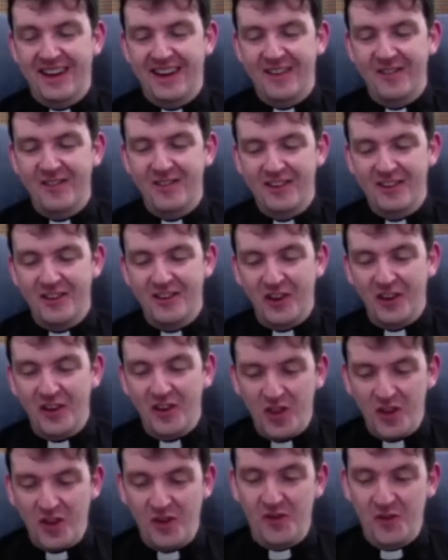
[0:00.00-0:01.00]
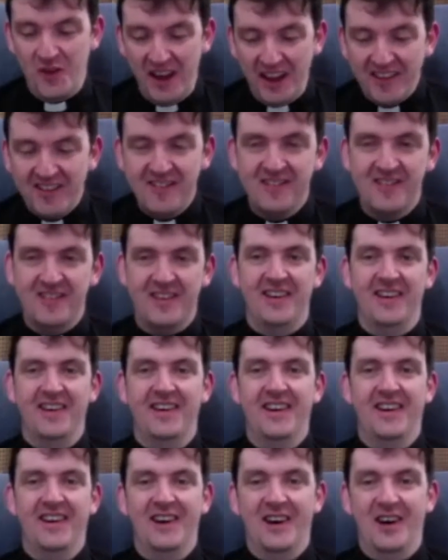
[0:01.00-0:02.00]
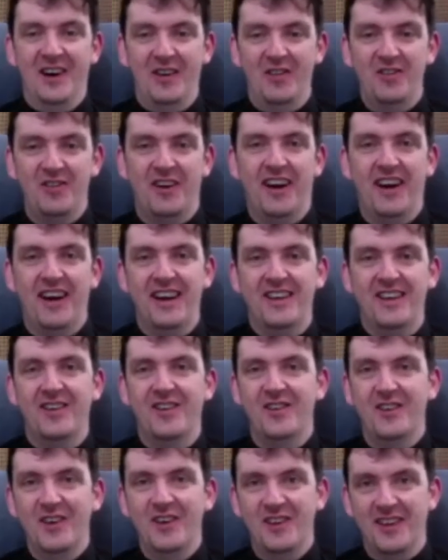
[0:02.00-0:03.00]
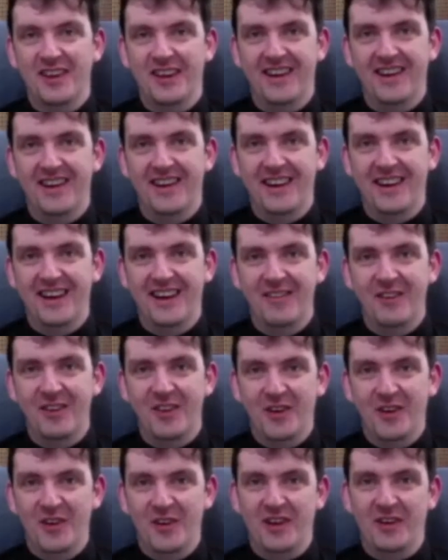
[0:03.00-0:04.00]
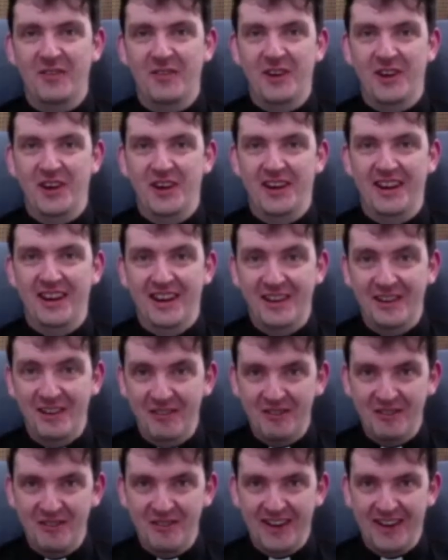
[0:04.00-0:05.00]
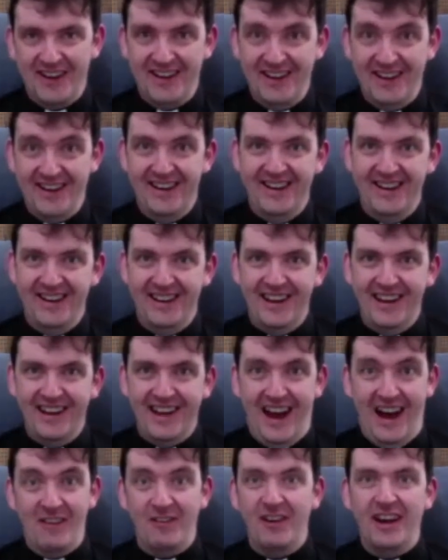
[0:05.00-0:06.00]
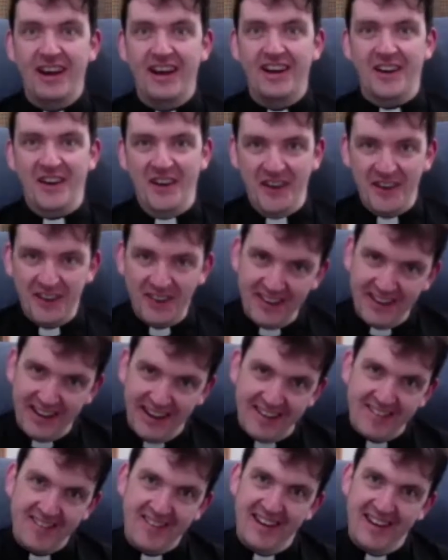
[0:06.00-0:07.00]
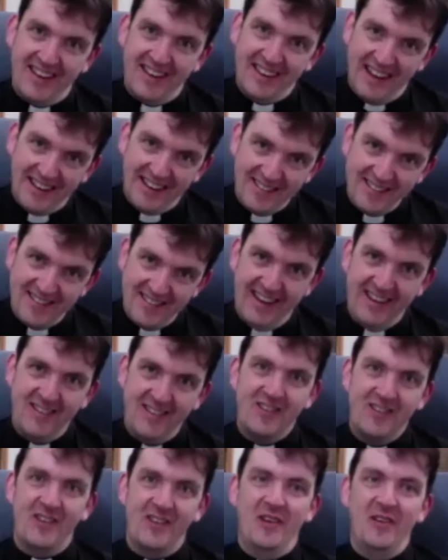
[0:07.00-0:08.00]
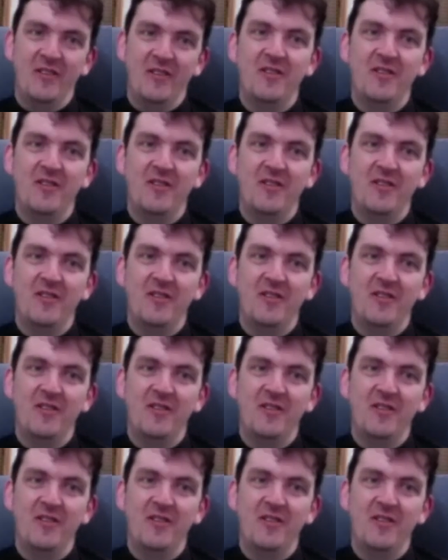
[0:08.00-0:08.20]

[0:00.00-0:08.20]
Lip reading: she took the risk of trying the new thing, even though the community were laughing at her, that actually that sense of